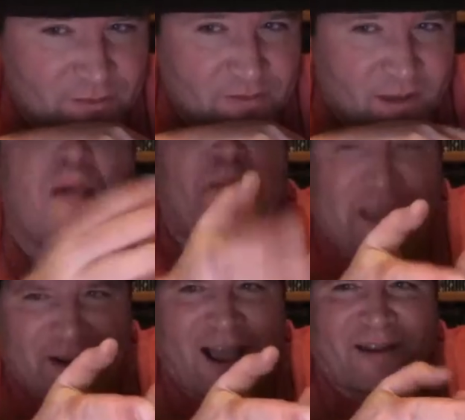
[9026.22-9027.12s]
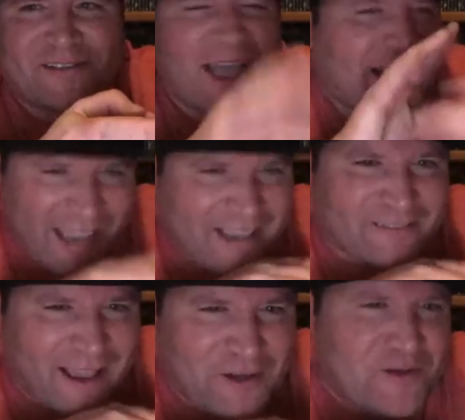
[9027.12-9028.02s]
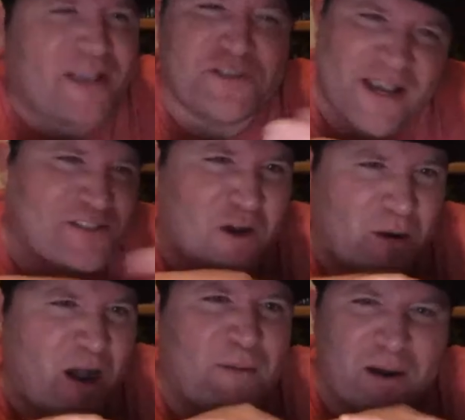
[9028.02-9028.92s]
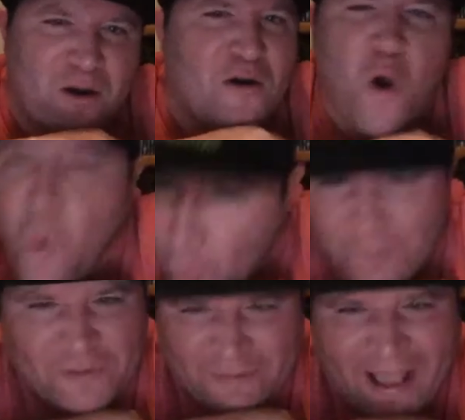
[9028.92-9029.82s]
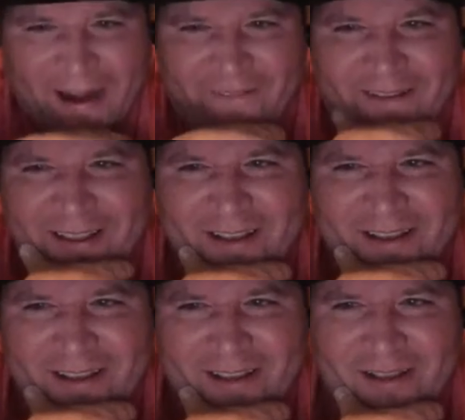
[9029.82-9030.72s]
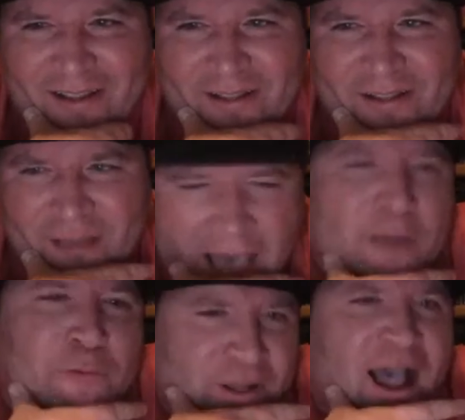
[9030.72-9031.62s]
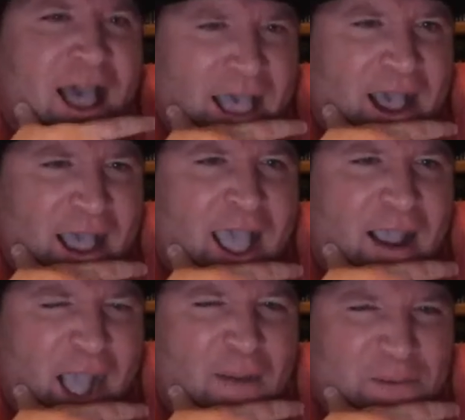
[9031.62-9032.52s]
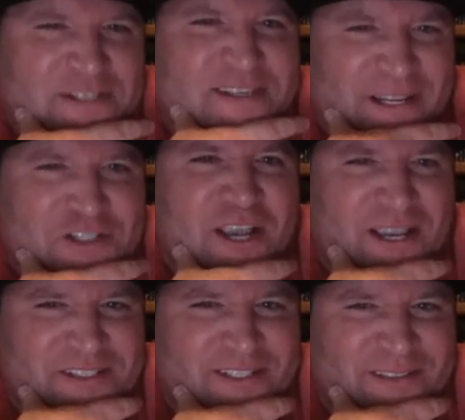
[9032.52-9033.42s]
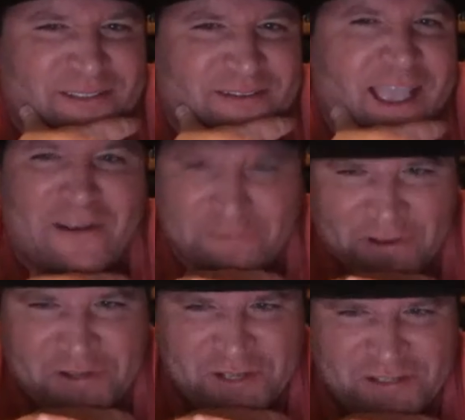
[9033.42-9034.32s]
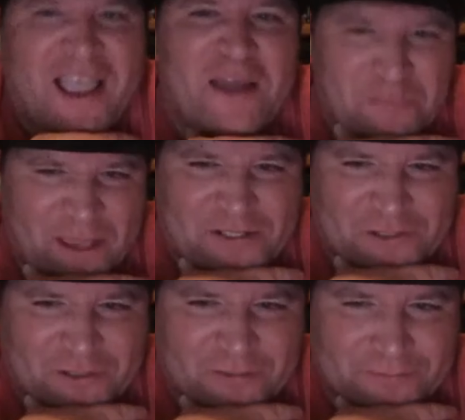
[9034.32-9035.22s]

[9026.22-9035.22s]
I'm being honest. I can't lie to you guys. You guys know I'm a horrible liar. I would I, I, I would say Jason and Visions and Pixel